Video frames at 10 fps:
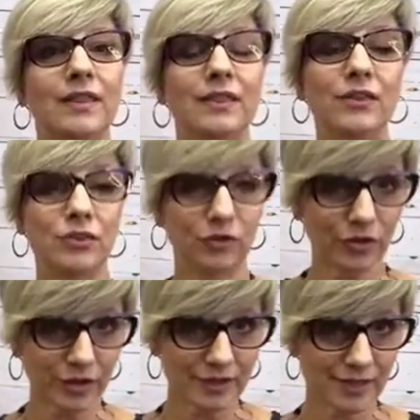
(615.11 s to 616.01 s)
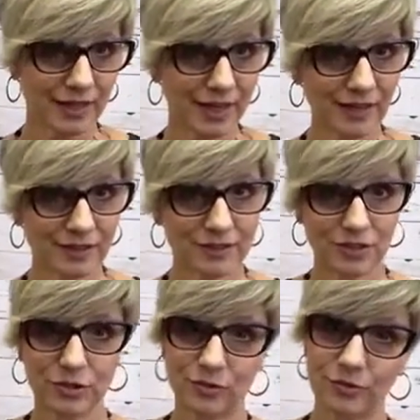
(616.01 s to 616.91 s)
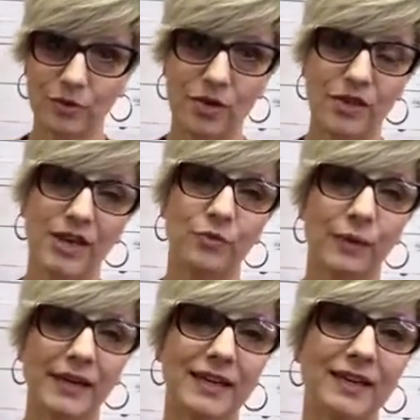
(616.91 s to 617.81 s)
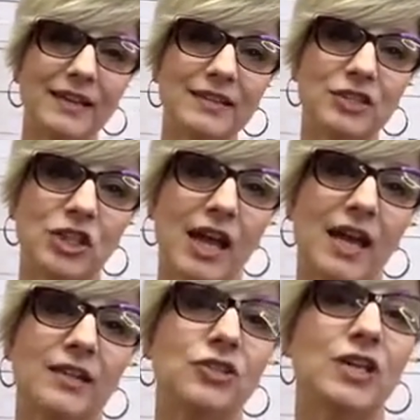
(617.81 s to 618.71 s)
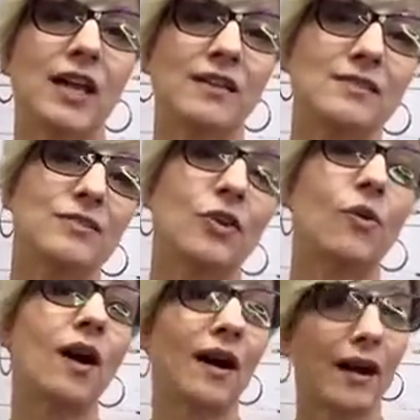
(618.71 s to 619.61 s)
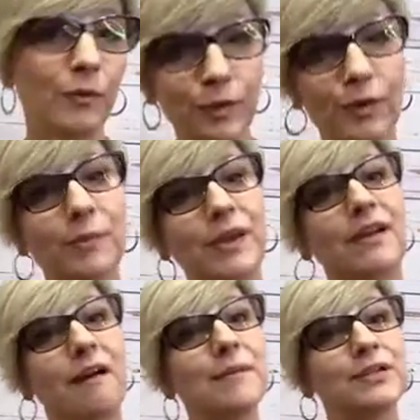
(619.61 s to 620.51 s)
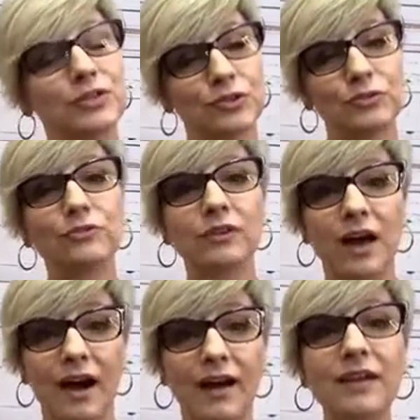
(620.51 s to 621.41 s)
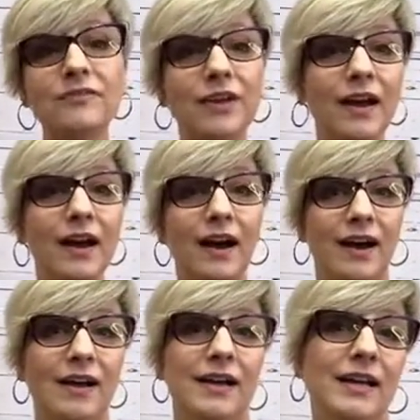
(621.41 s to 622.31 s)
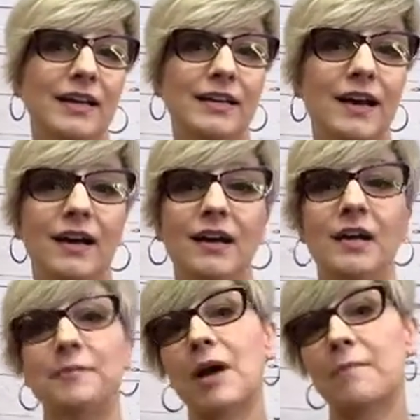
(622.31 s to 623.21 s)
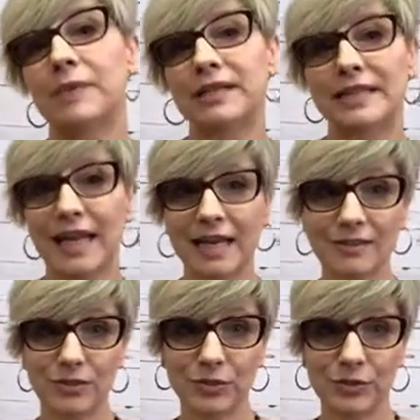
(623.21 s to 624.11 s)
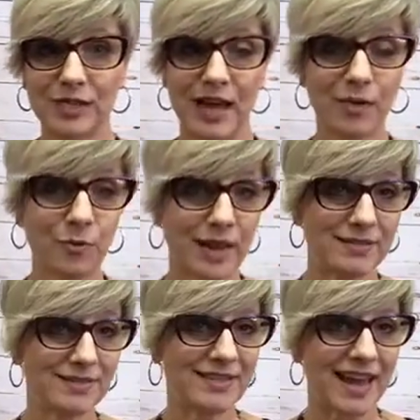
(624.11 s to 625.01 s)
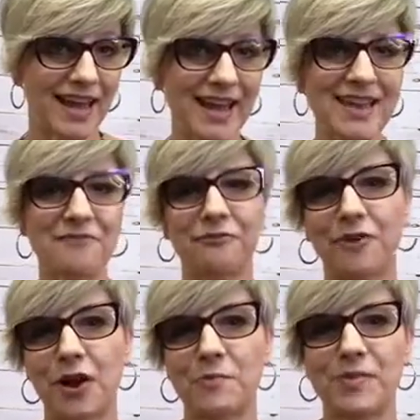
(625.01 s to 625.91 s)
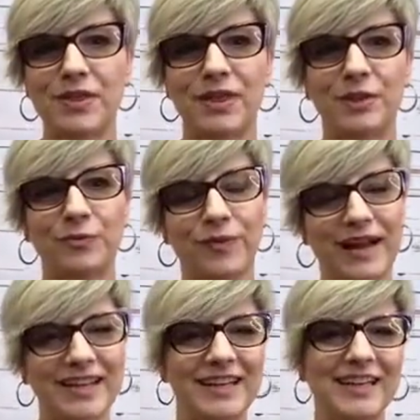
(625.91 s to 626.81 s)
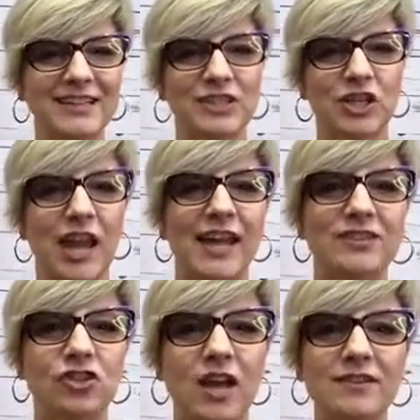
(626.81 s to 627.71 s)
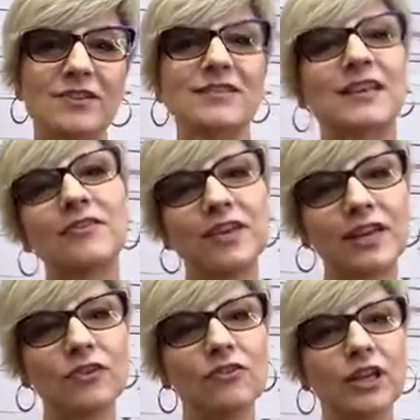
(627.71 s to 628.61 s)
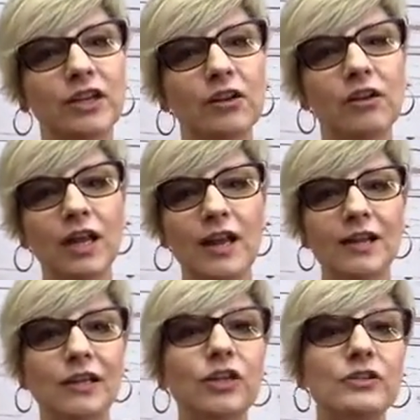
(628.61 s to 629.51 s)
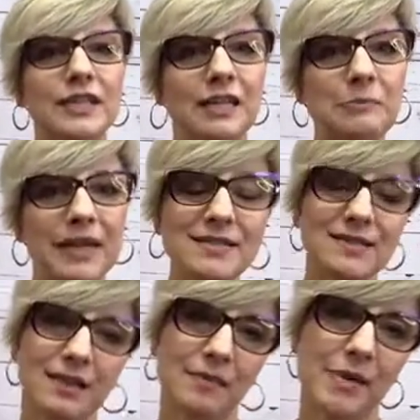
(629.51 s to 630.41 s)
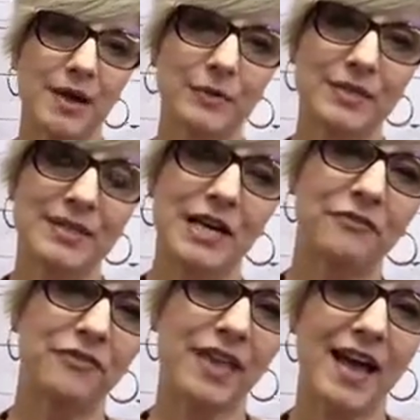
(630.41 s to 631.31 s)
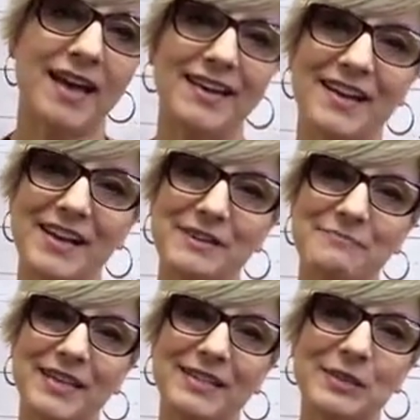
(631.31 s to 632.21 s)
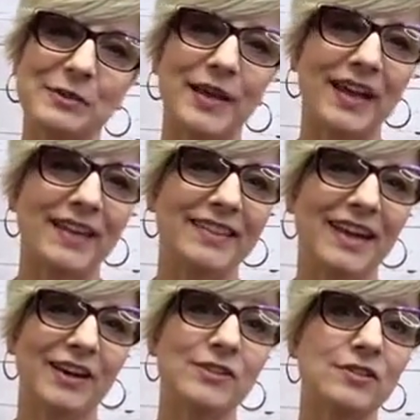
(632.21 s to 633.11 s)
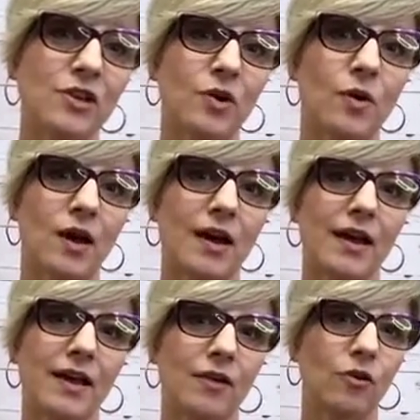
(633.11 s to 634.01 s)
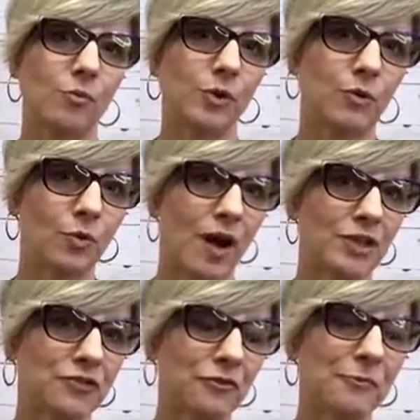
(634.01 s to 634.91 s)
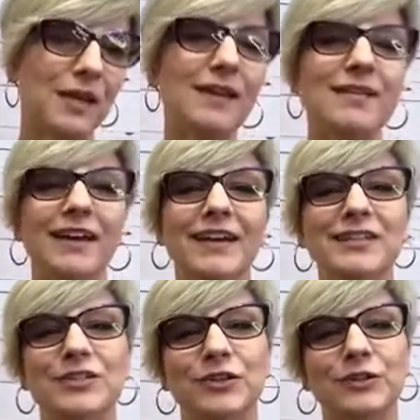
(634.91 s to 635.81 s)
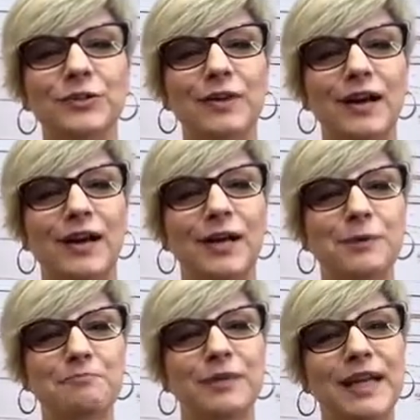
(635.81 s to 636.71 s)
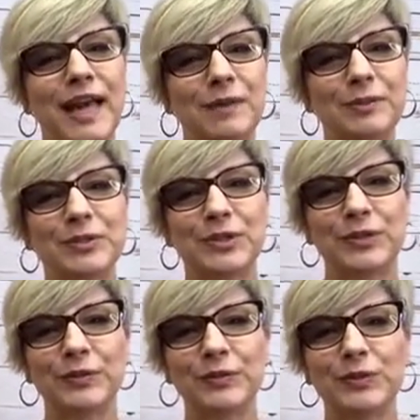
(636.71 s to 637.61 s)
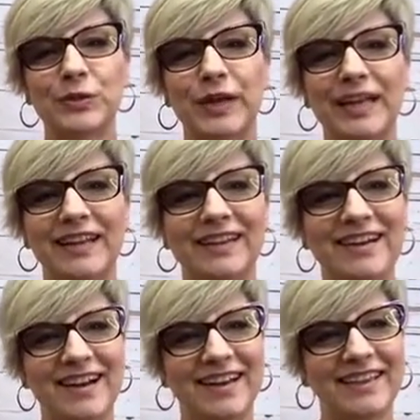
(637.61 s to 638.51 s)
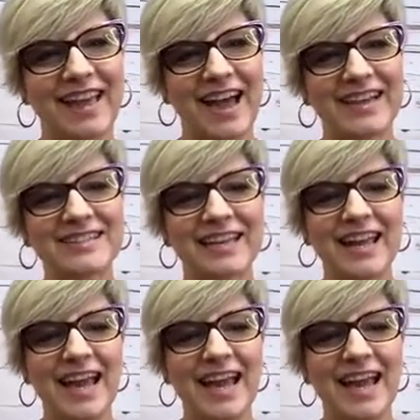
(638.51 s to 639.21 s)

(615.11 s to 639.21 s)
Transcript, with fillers: New York City to the Redken Exchange. And so I will be coming to you live on um, Monday, Tuesday, Wednesday from the Redken Exchange and just giving you little little tidbits about stuff that um, is going on there. So I hope you will watch for me to um, be able to join in on that.